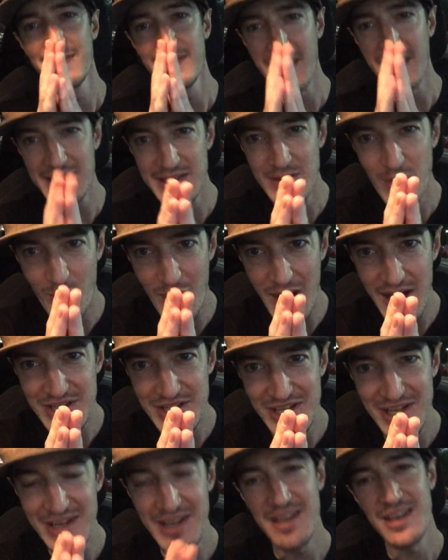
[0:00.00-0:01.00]
Thanks for
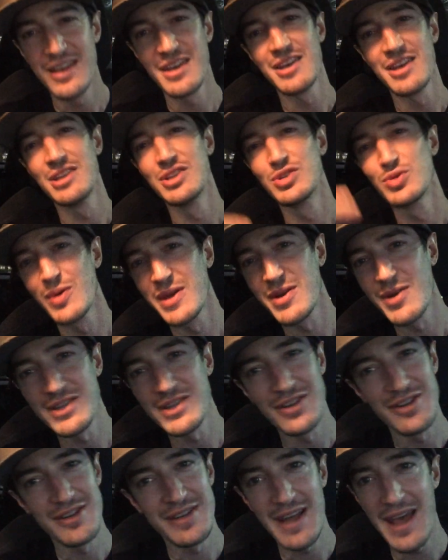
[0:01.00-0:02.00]
watching. Enjoy the
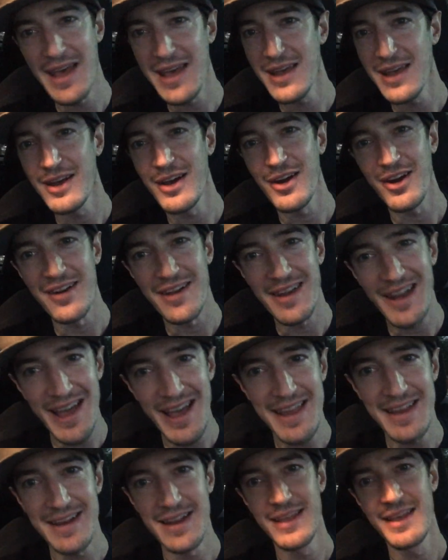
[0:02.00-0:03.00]
rest of your day or
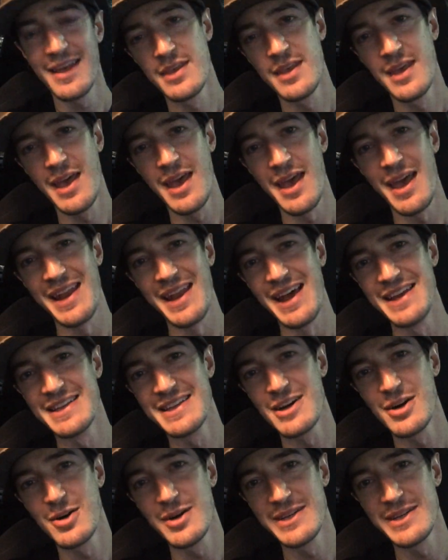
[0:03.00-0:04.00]
night. And as
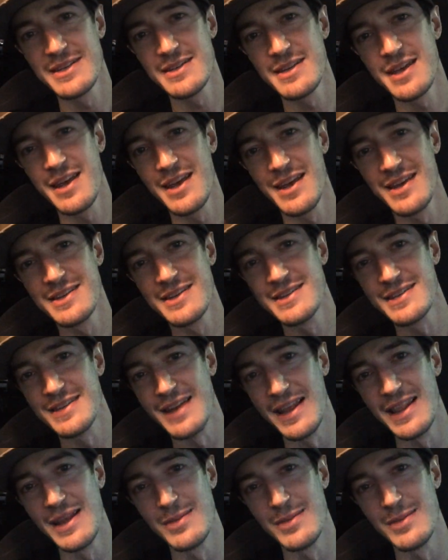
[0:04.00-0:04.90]
always, stay